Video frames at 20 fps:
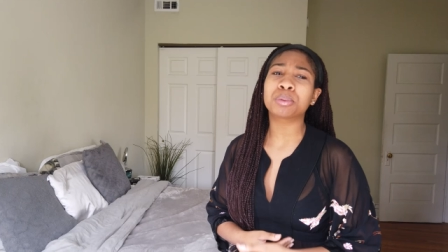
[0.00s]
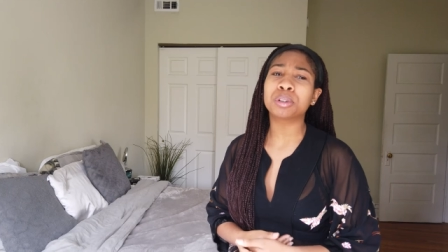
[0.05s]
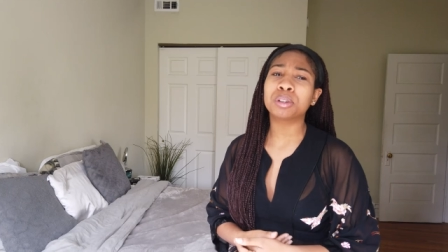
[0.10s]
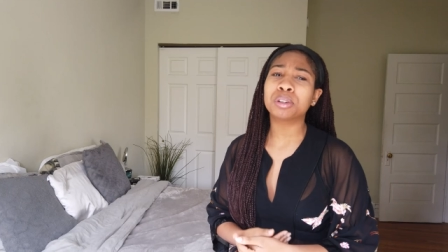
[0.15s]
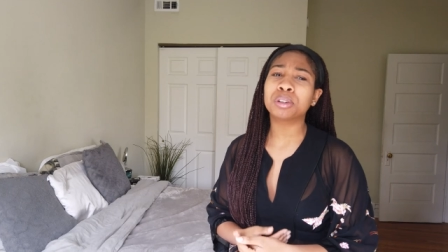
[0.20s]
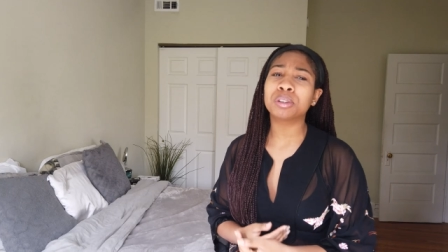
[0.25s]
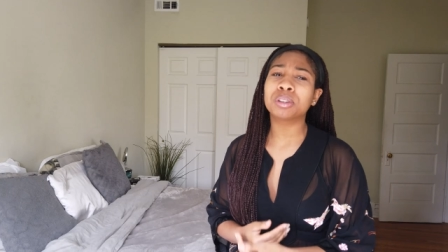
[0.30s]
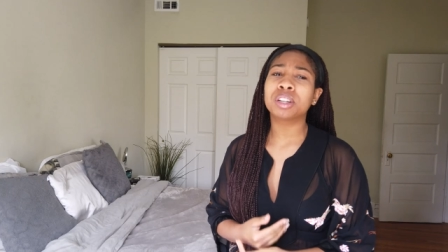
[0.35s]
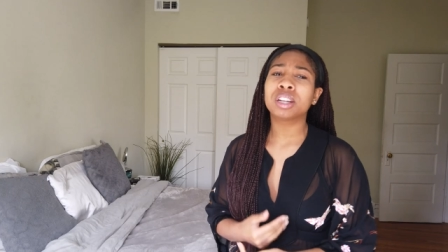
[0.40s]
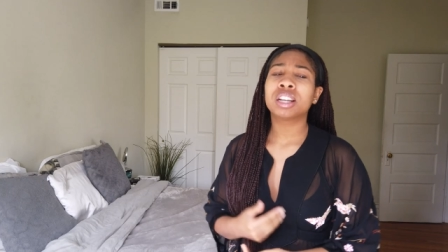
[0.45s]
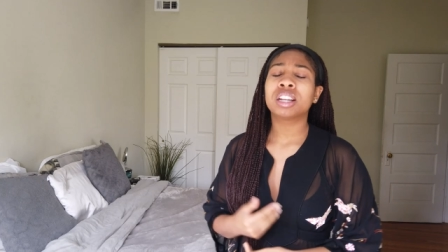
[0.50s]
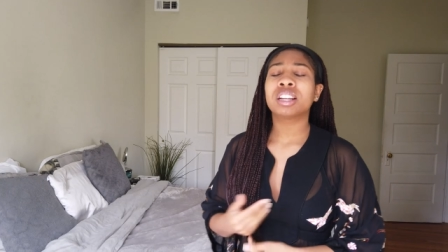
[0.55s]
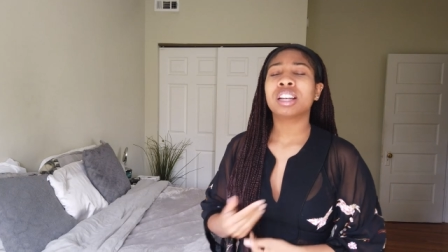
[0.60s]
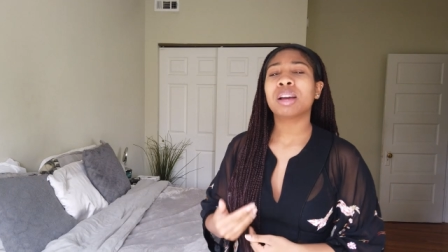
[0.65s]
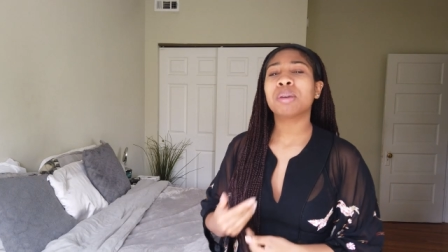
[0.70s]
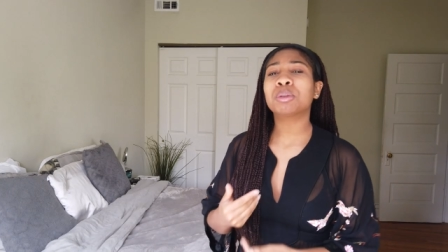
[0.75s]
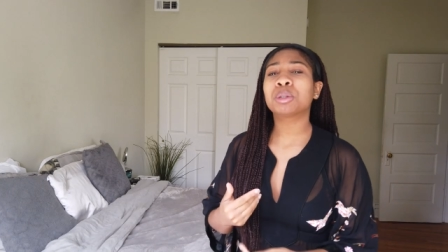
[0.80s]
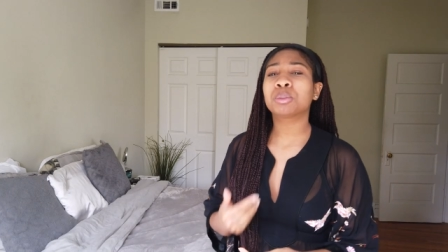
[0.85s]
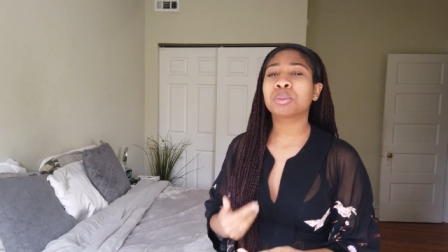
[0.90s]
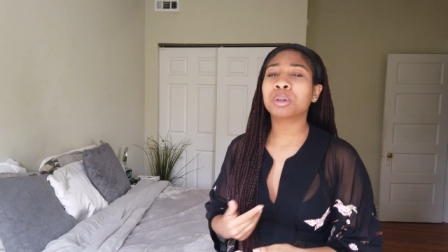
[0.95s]
real,
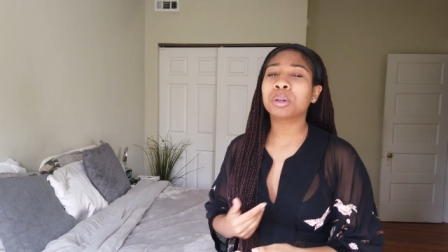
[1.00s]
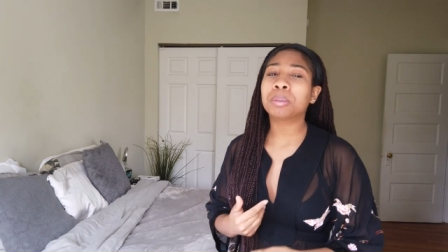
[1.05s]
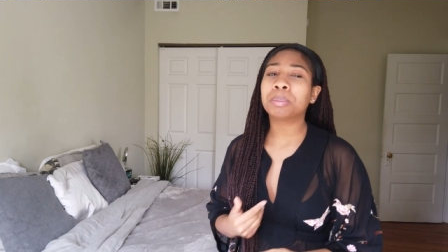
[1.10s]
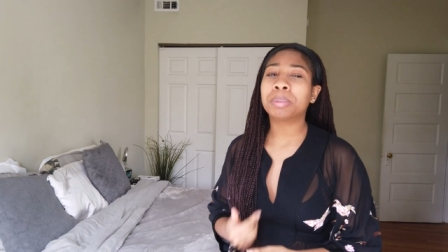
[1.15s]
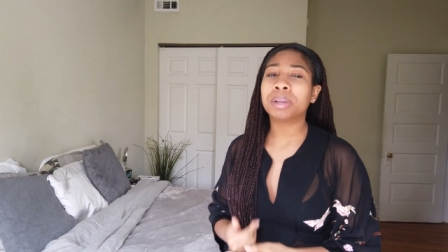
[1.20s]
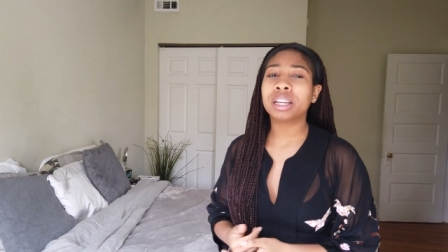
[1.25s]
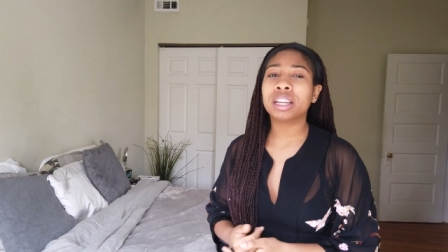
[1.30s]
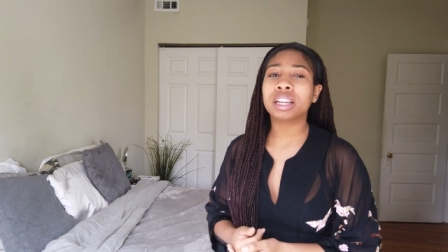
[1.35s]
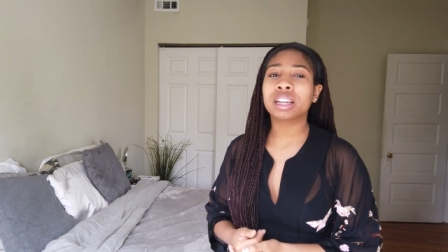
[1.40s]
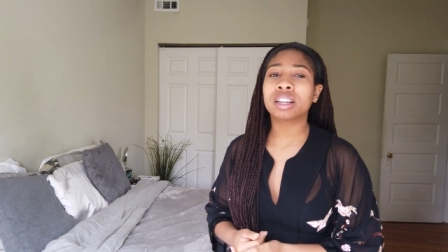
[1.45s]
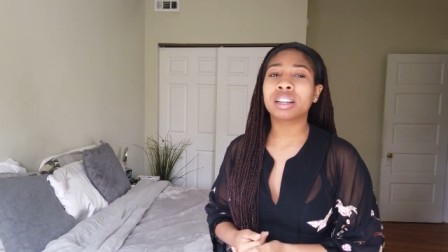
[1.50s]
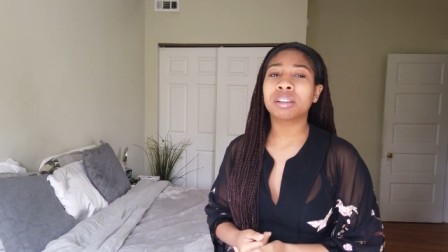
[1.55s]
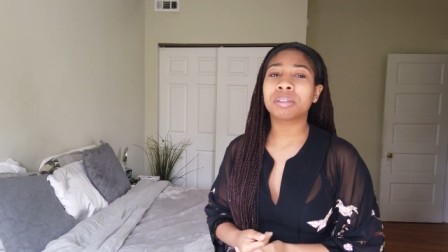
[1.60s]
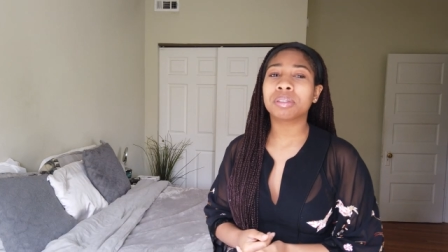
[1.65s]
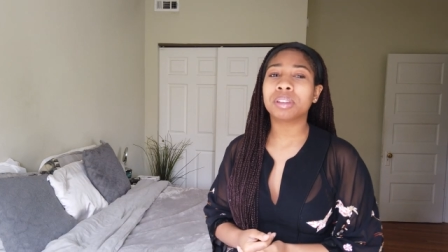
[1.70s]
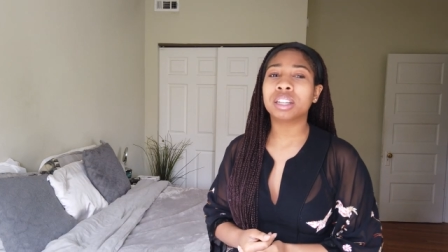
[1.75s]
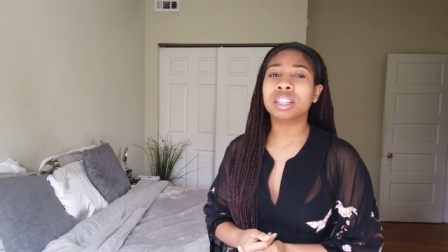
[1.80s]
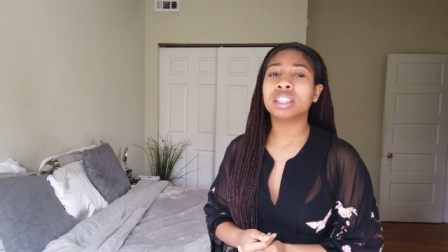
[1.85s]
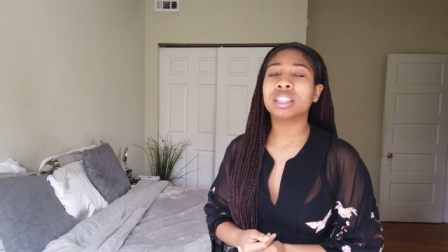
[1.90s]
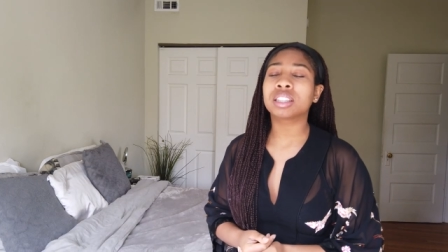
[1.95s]
that was real big
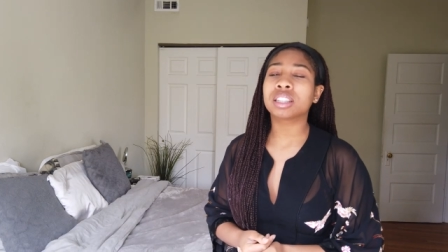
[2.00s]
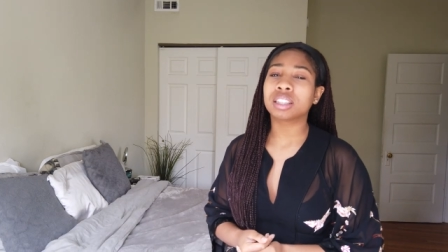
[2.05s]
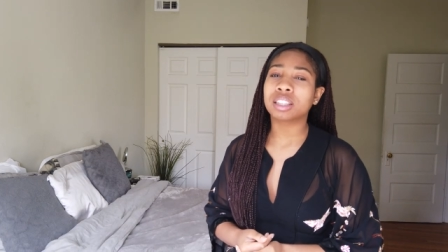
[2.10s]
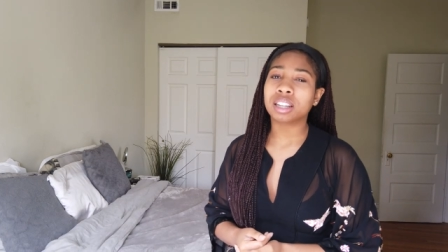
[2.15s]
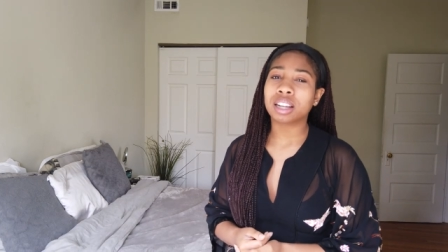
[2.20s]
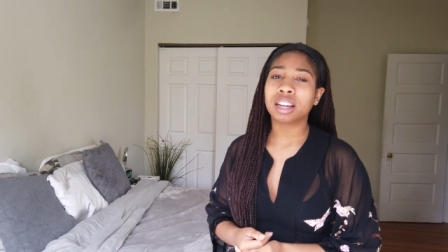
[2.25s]
of Issa.